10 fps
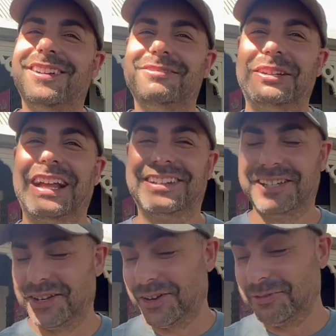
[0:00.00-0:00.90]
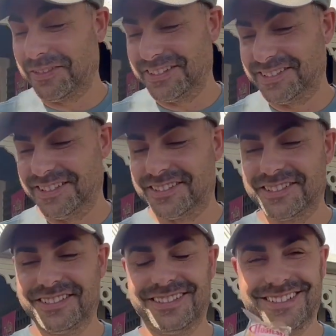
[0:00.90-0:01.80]
would like to know what this
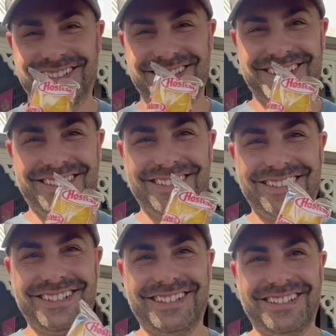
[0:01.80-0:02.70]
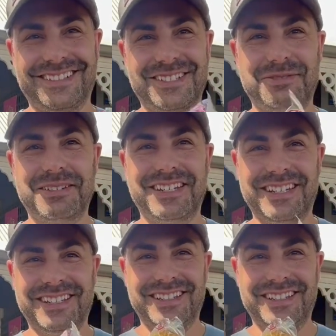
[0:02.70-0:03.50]
is. Oh, it's a Twinkie. It's a Twinkie.